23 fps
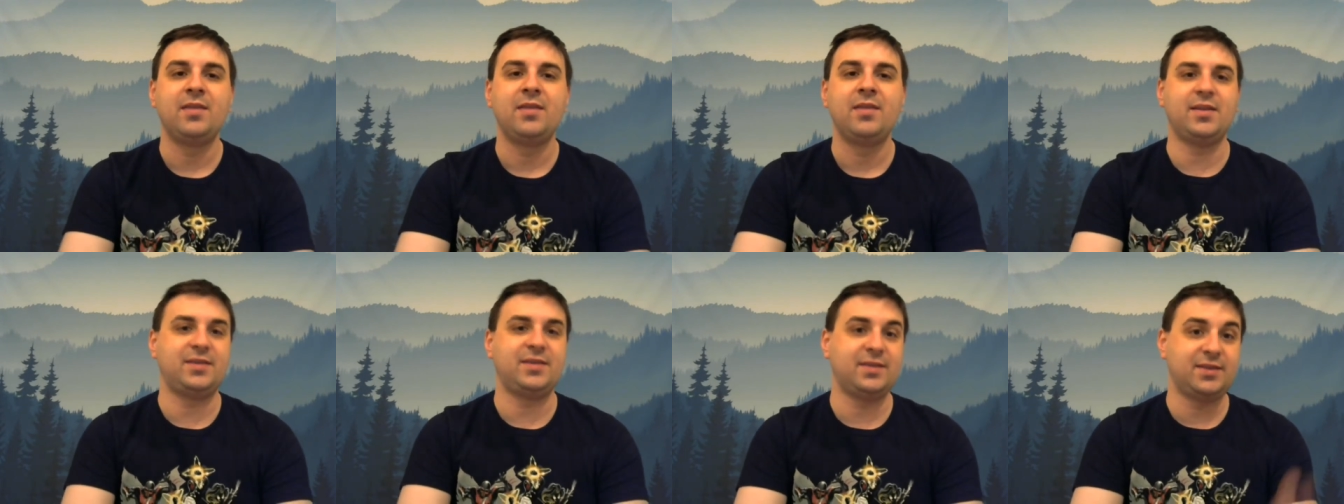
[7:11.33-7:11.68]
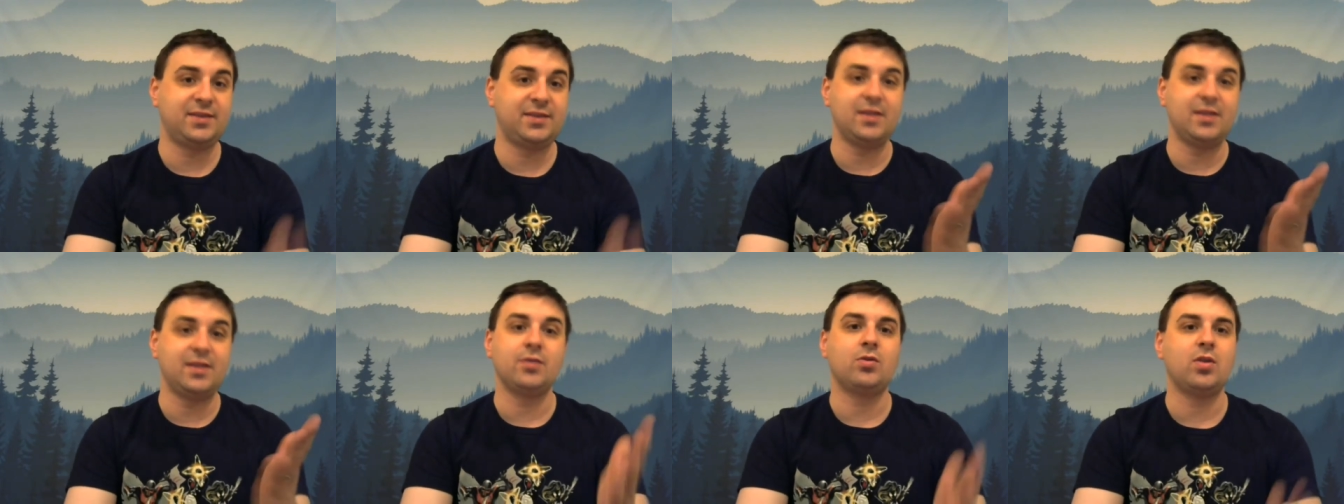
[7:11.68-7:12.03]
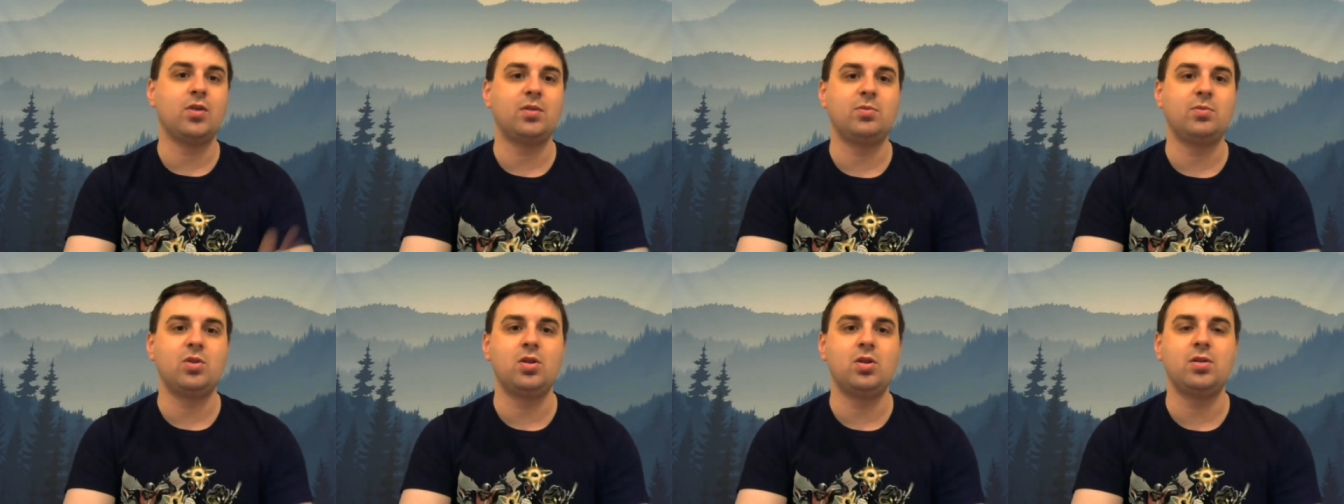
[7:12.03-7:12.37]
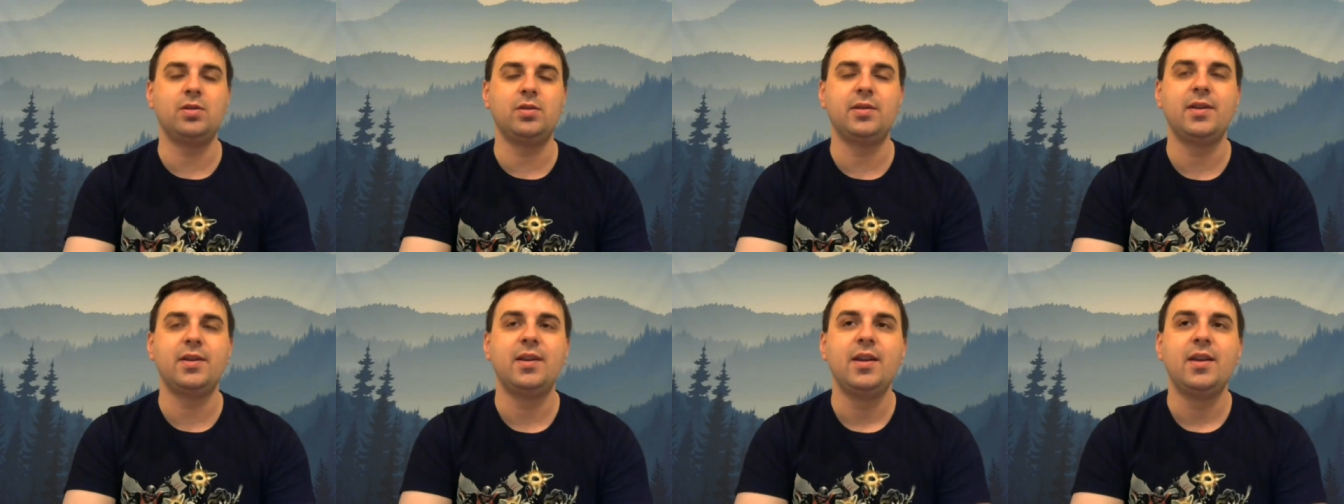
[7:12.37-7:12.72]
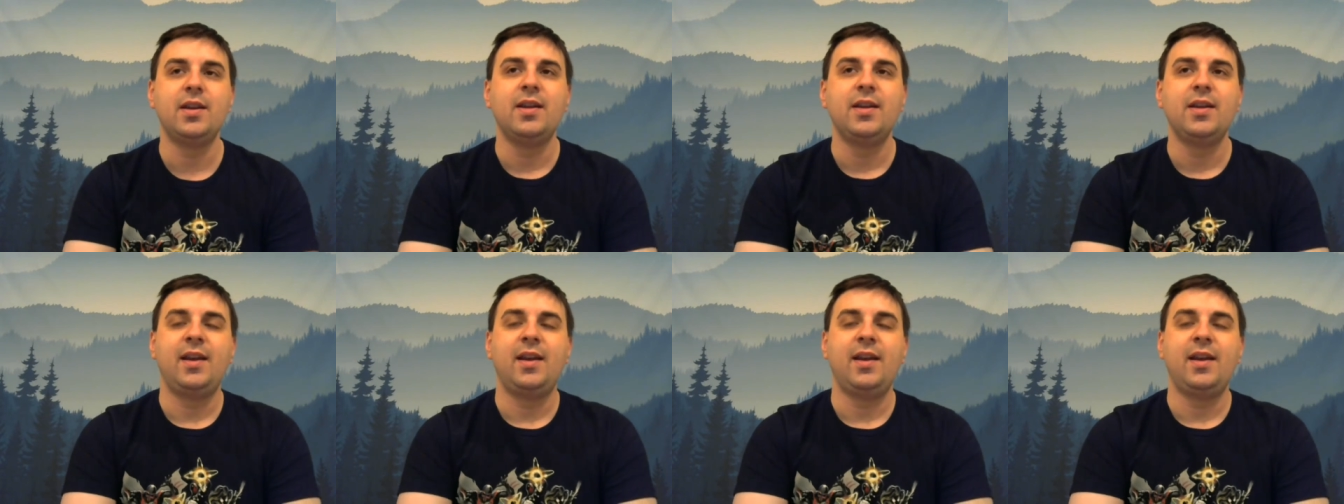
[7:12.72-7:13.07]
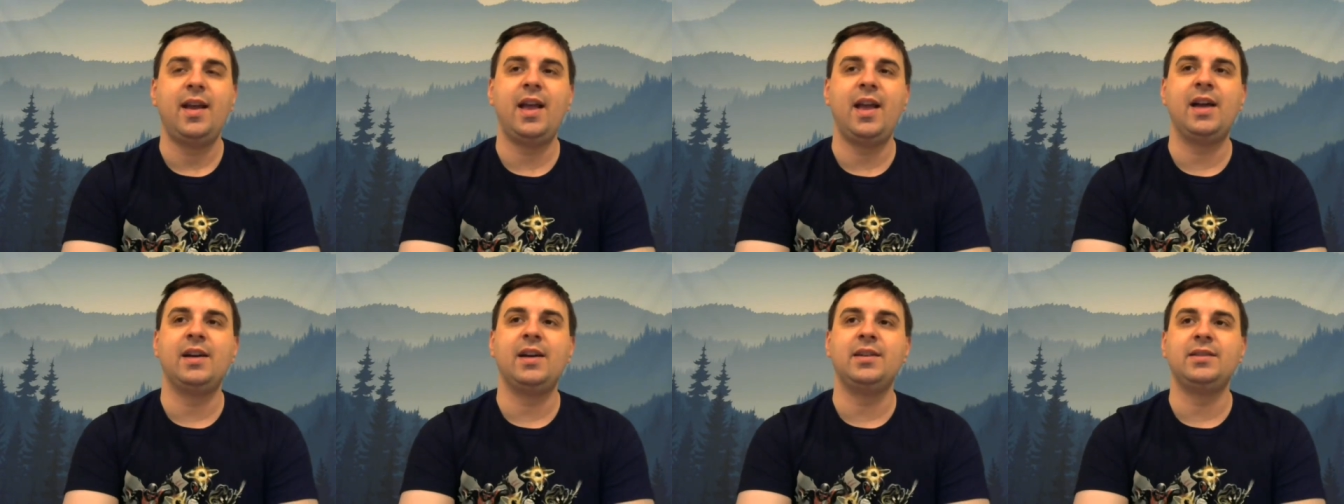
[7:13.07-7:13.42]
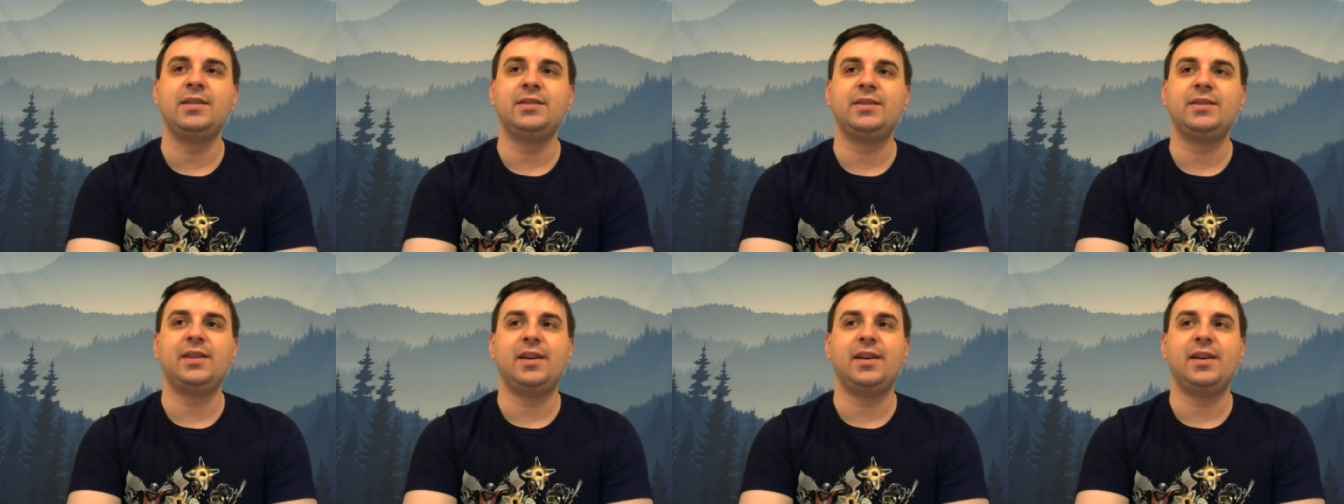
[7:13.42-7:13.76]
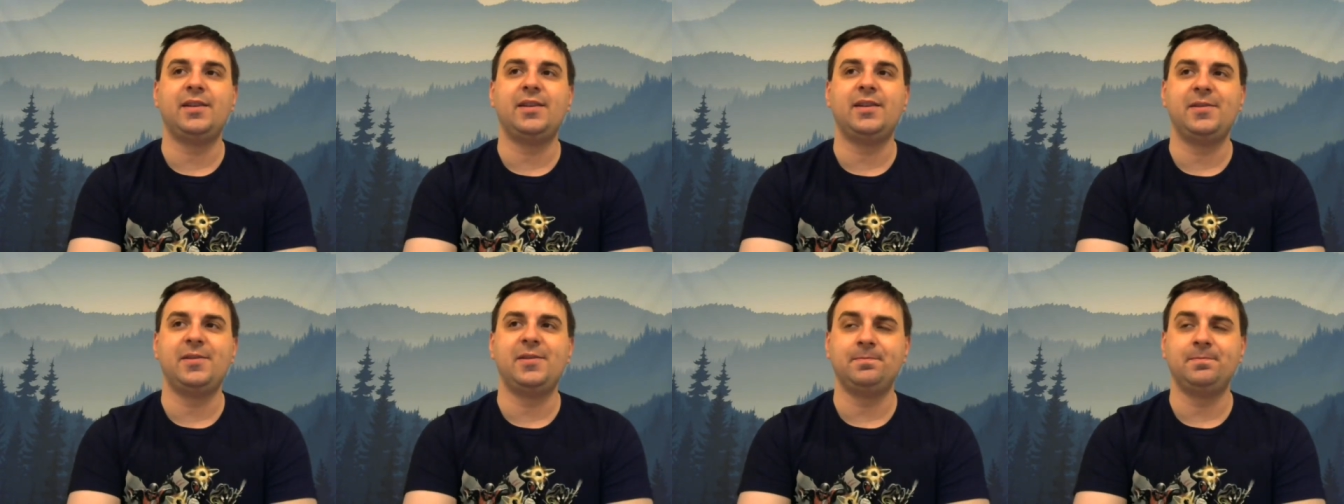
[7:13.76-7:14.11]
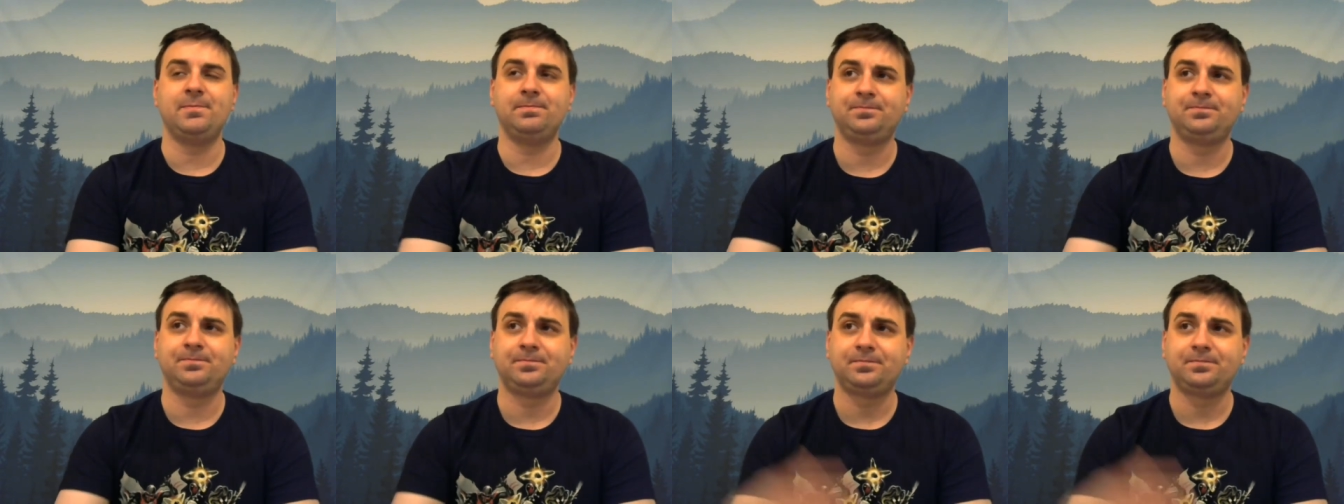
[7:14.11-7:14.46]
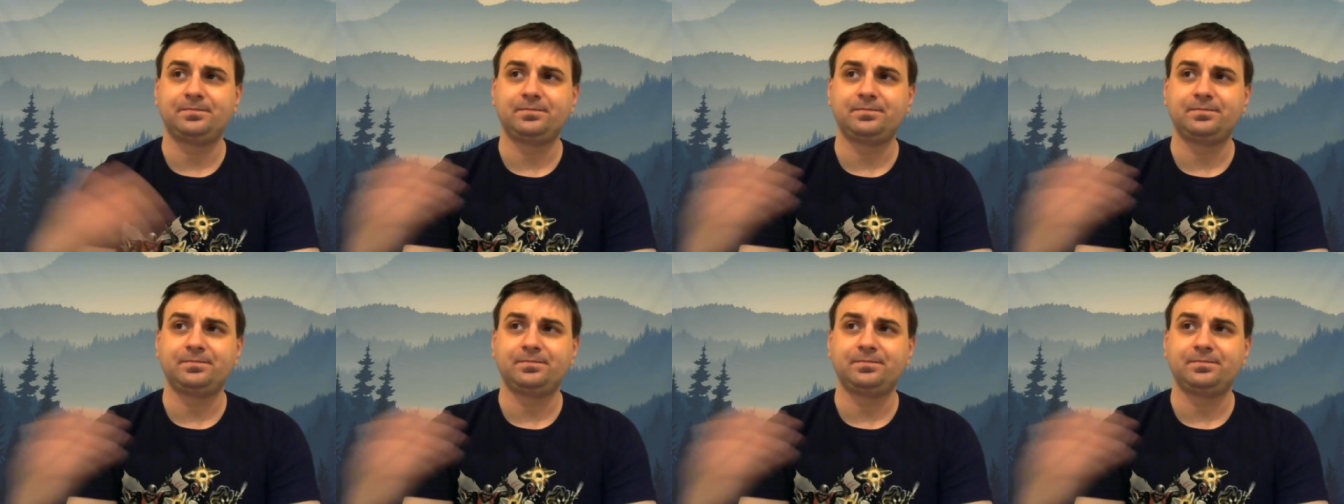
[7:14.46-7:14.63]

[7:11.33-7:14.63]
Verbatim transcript: not since the Incredible Hulk, and um,